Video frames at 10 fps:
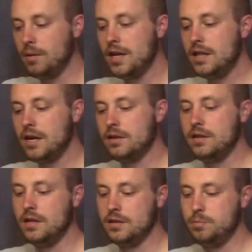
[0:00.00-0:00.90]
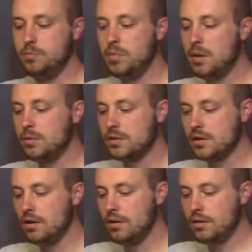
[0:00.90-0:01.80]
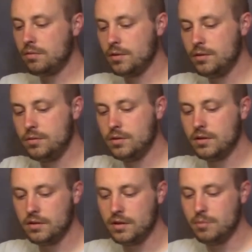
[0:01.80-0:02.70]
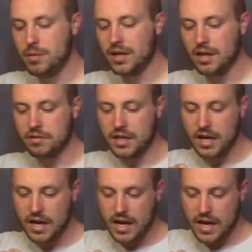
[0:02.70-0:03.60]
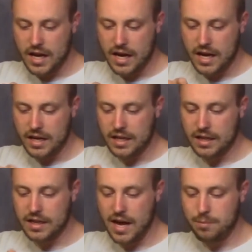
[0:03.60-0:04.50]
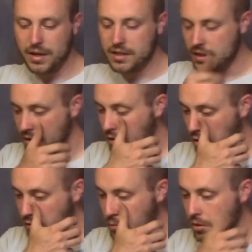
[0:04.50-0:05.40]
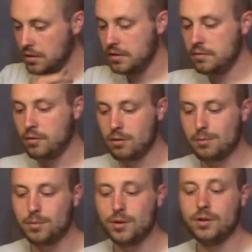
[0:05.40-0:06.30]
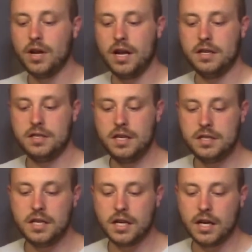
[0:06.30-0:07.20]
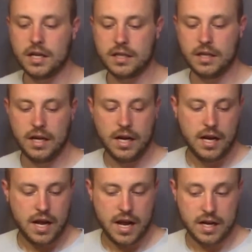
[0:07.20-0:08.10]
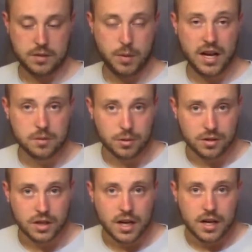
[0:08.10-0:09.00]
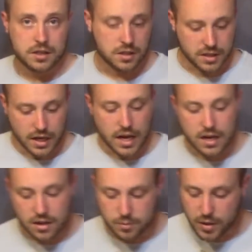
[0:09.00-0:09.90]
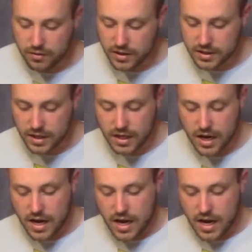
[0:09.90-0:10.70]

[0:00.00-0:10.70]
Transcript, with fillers: Right there, there's bubbles all through the middle of it, and that makes it carvable and formable and it's easy to cut and it's paintable just like any other PVC